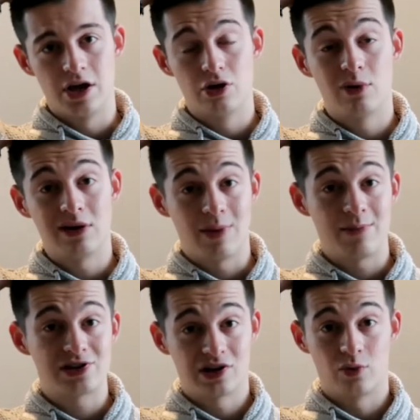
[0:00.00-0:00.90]
you wanna
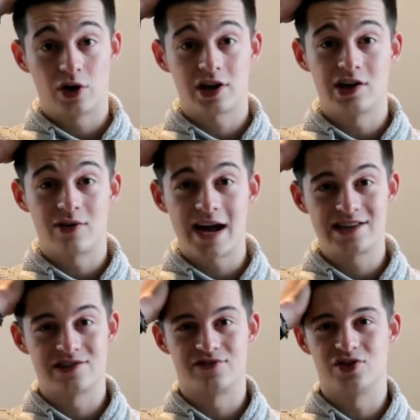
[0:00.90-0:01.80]
maybe start working your
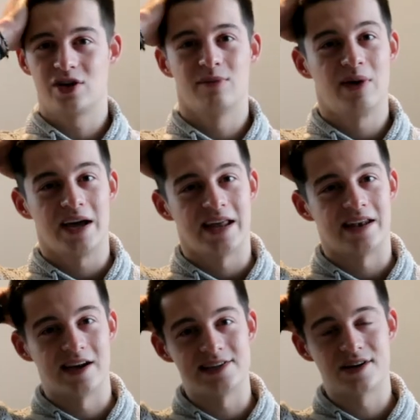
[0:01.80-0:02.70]
ass off so you can buy that
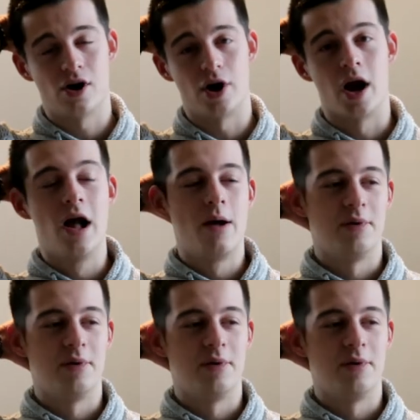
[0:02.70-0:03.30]
nice car.